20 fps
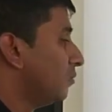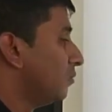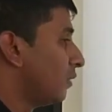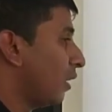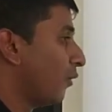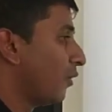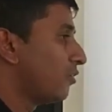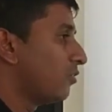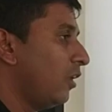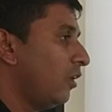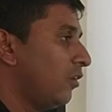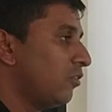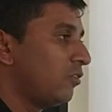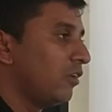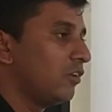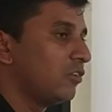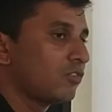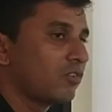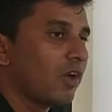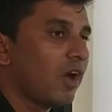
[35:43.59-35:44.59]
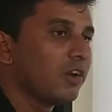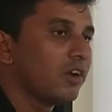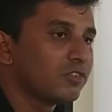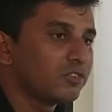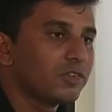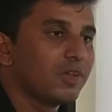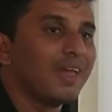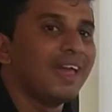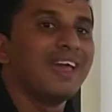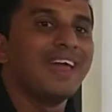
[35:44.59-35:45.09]
ever since it
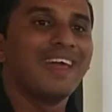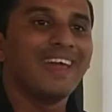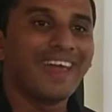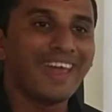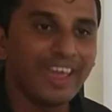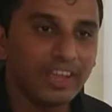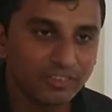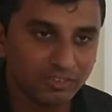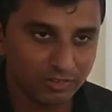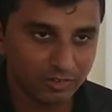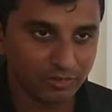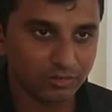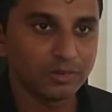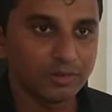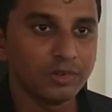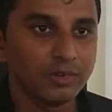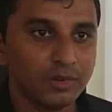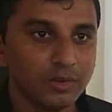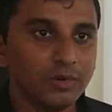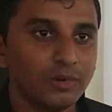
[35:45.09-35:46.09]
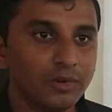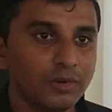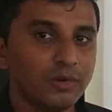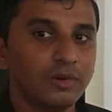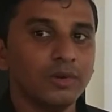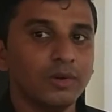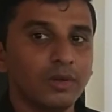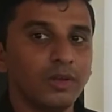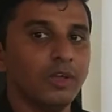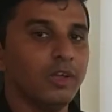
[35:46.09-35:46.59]
starts exist
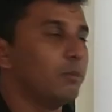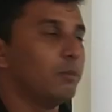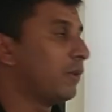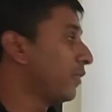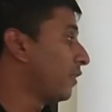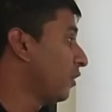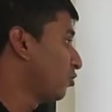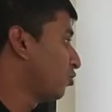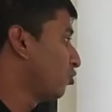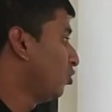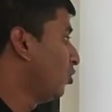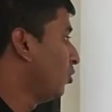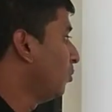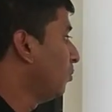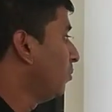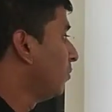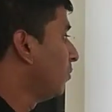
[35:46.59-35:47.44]
in mother's womb,